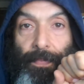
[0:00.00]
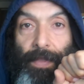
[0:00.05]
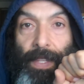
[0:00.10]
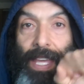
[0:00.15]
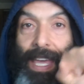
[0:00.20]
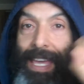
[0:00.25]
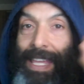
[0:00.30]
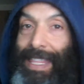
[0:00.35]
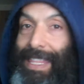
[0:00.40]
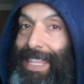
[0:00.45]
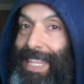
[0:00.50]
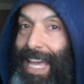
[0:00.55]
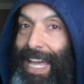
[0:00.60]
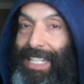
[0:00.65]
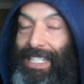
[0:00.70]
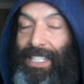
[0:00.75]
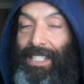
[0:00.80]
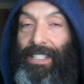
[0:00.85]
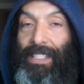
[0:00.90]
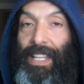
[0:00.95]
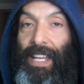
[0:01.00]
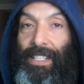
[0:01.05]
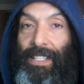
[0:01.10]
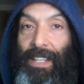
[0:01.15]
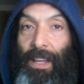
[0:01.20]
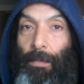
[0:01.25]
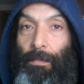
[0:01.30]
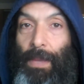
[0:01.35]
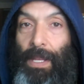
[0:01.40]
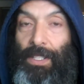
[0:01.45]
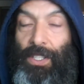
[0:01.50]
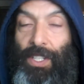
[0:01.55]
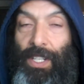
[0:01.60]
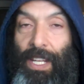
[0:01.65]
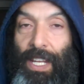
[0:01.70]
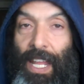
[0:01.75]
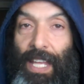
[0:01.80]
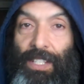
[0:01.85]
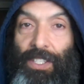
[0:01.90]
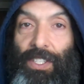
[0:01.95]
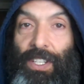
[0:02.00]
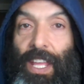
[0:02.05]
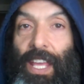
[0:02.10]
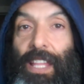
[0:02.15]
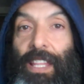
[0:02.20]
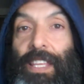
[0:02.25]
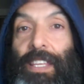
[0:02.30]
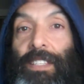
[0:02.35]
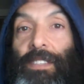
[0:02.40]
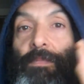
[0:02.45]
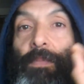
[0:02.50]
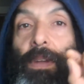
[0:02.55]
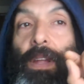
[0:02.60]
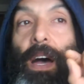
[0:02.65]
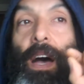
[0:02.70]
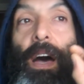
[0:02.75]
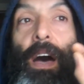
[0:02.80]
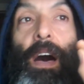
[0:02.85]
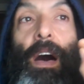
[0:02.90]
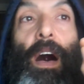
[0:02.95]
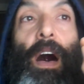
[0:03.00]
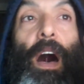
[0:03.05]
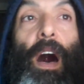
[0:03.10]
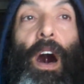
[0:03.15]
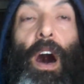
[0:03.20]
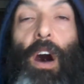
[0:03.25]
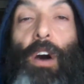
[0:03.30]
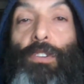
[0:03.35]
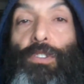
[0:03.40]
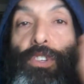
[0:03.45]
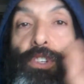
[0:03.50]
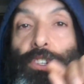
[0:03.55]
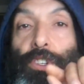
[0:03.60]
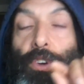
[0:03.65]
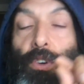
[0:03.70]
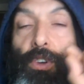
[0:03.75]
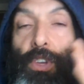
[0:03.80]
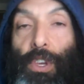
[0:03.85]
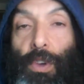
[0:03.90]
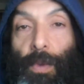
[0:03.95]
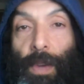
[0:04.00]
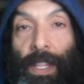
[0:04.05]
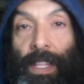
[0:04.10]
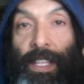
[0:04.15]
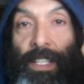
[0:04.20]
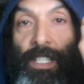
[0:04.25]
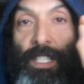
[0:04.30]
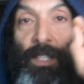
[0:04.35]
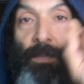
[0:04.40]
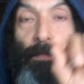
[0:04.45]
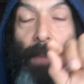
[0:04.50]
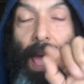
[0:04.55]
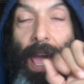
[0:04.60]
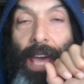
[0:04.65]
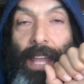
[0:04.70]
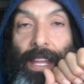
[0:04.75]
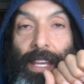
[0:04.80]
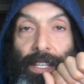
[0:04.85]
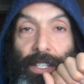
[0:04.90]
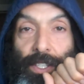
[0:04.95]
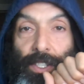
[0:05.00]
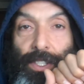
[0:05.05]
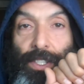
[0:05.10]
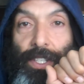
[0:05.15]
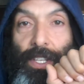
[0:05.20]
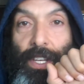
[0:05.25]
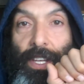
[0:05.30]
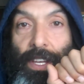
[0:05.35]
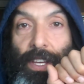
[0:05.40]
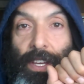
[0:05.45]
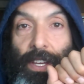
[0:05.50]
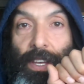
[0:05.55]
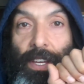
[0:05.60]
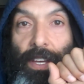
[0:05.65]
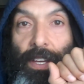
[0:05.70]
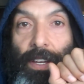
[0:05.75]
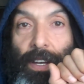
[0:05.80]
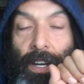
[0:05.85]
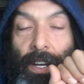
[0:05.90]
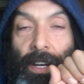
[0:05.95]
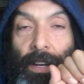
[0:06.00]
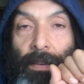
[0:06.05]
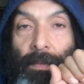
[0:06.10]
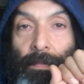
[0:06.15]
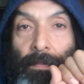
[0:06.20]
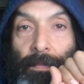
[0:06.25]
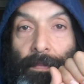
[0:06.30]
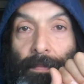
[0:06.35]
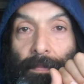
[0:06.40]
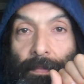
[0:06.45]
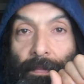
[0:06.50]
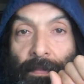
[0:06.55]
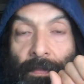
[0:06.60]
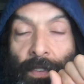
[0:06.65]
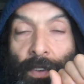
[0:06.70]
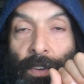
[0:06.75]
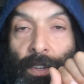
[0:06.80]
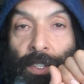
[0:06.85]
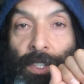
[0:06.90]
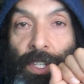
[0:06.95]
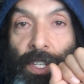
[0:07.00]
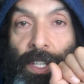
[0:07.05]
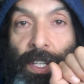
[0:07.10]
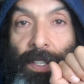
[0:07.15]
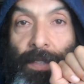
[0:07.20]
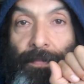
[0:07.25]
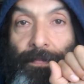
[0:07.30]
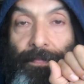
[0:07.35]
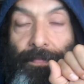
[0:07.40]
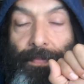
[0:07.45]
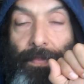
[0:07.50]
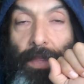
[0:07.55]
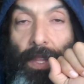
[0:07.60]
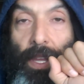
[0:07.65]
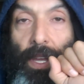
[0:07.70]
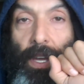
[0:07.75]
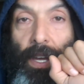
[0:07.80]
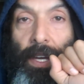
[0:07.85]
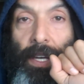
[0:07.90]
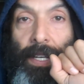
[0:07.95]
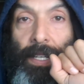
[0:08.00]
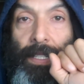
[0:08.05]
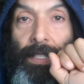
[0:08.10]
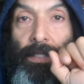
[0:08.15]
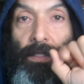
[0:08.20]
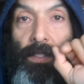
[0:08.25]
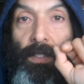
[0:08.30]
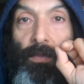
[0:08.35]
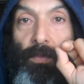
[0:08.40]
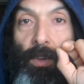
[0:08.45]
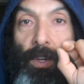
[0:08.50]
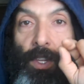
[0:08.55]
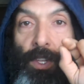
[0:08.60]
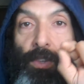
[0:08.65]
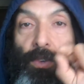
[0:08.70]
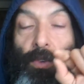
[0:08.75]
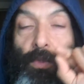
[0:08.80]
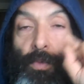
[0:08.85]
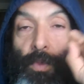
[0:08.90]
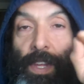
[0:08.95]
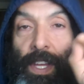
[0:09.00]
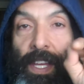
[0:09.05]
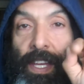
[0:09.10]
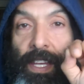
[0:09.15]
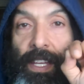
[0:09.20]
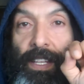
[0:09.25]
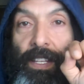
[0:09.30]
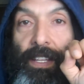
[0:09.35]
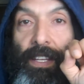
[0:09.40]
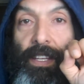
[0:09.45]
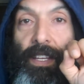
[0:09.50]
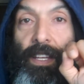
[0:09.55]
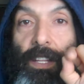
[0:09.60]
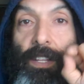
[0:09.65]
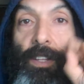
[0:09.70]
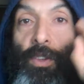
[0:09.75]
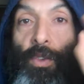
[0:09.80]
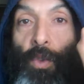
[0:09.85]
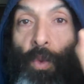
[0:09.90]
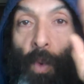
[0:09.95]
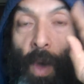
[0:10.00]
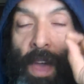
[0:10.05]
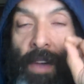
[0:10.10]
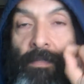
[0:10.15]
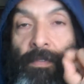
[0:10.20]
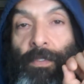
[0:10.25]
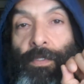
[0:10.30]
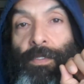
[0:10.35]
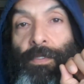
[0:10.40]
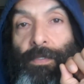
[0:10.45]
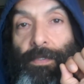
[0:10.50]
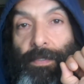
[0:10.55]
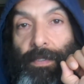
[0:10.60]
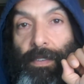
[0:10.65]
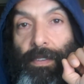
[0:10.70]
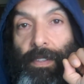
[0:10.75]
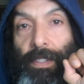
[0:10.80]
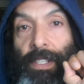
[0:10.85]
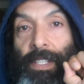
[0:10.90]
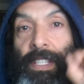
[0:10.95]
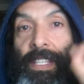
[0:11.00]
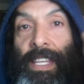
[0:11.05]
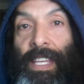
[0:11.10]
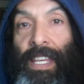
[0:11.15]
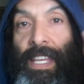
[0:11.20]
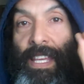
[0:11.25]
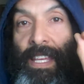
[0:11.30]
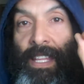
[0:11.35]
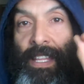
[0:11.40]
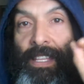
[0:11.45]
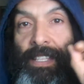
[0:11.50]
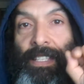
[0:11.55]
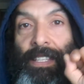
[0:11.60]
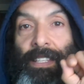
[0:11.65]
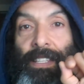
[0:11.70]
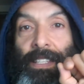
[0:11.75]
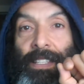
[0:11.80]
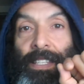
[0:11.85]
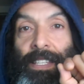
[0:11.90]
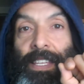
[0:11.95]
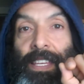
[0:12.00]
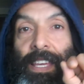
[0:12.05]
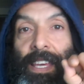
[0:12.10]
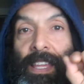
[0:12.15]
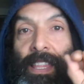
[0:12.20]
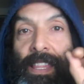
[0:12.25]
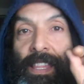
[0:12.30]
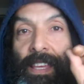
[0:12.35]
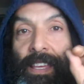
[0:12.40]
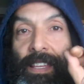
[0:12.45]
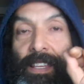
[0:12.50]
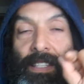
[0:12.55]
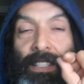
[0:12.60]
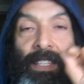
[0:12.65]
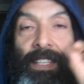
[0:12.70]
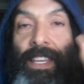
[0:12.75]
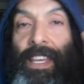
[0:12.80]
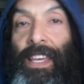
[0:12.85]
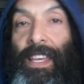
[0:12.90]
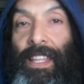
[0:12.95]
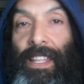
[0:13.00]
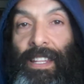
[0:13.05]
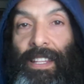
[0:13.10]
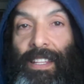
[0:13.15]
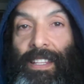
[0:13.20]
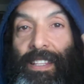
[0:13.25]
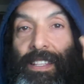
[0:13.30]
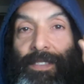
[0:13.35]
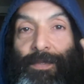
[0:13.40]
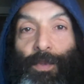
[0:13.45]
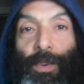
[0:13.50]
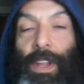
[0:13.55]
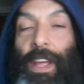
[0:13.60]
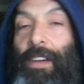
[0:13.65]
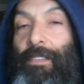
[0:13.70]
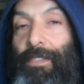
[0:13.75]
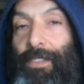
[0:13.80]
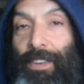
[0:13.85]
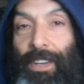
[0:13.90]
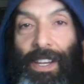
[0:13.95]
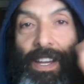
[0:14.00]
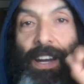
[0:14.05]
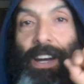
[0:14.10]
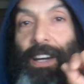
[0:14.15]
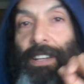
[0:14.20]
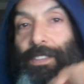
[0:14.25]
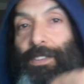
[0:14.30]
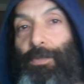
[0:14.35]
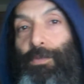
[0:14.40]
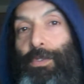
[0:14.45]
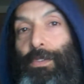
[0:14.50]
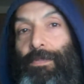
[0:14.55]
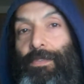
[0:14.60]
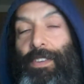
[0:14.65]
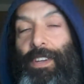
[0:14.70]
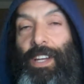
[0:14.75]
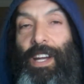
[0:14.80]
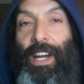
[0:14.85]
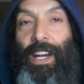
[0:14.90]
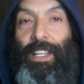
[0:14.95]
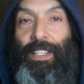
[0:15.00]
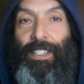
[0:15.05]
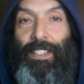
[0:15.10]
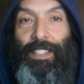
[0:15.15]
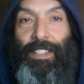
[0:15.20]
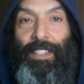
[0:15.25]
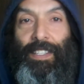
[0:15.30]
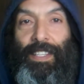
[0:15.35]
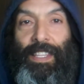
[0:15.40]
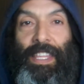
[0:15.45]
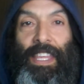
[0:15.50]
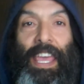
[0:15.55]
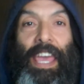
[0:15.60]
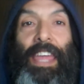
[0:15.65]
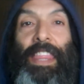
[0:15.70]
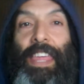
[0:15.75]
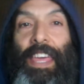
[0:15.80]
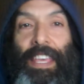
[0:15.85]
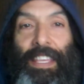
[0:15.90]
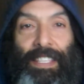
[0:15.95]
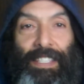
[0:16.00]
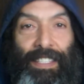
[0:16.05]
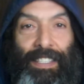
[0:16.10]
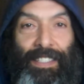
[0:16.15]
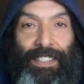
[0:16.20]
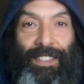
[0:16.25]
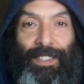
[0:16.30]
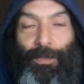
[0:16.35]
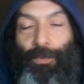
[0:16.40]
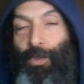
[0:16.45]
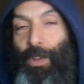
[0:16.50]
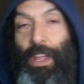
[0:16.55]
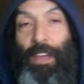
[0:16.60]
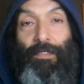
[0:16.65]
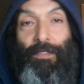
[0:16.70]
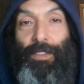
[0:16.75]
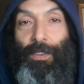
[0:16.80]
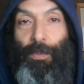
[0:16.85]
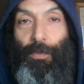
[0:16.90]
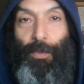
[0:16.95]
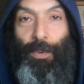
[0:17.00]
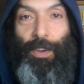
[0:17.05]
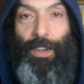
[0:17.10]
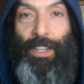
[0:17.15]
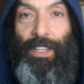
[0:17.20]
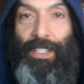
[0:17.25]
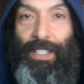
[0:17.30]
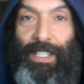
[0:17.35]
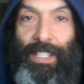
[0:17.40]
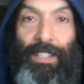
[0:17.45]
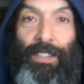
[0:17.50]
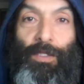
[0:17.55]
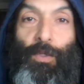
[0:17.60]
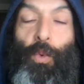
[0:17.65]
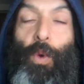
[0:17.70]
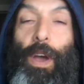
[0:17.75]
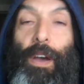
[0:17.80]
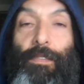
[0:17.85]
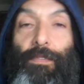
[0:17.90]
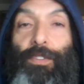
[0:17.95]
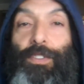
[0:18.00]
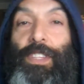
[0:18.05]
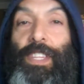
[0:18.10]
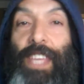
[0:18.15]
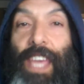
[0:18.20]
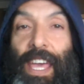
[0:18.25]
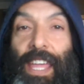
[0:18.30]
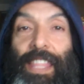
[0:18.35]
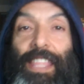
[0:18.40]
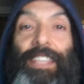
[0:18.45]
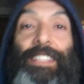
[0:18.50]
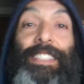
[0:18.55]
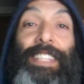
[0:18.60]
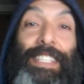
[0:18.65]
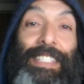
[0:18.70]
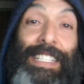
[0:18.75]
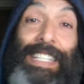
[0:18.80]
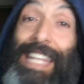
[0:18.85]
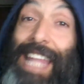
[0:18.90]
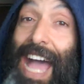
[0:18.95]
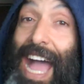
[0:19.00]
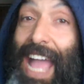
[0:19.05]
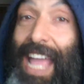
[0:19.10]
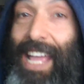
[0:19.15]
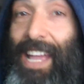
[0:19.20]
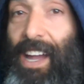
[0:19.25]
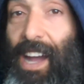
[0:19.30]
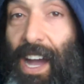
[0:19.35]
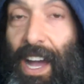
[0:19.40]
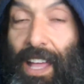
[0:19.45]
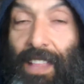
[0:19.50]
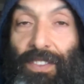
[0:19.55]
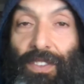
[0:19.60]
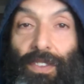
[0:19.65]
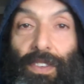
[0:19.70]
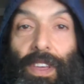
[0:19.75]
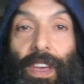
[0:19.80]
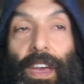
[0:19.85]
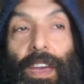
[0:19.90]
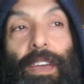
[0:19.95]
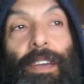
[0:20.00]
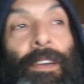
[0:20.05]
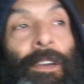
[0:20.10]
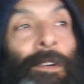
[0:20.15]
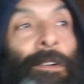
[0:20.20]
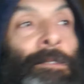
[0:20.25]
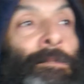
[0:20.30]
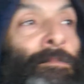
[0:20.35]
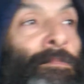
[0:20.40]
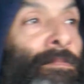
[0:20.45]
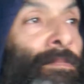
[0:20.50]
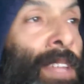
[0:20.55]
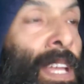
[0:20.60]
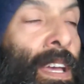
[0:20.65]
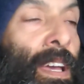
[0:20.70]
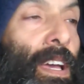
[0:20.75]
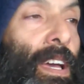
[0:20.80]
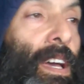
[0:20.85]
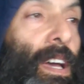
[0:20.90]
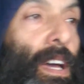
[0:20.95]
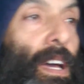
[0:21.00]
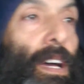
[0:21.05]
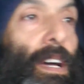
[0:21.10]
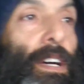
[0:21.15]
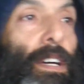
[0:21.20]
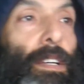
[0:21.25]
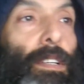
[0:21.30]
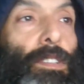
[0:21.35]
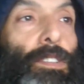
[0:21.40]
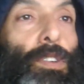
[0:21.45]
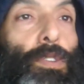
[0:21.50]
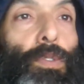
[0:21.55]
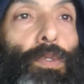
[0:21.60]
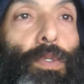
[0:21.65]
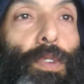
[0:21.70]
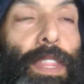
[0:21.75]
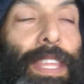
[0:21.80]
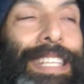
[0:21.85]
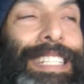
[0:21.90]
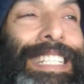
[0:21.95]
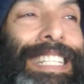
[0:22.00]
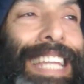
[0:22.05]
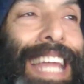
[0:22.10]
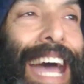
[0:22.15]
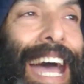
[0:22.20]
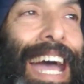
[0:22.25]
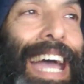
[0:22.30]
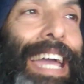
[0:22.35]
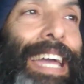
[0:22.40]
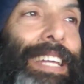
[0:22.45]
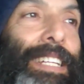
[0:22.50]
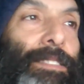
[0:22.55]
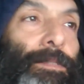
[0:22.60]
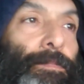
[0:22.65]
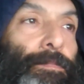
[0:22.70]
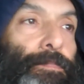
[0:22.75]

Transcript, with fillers: Okay, and that's that's not mentioned in Ancient Aliens, but uh, I'll show you in this Spanish um, version uh, where you'll read Nuevo dies, dieda, died, whatever, God, the word for gods, diedes, whatever the word is, nuevo diedes, that's nine gods, okay? So who are these nine?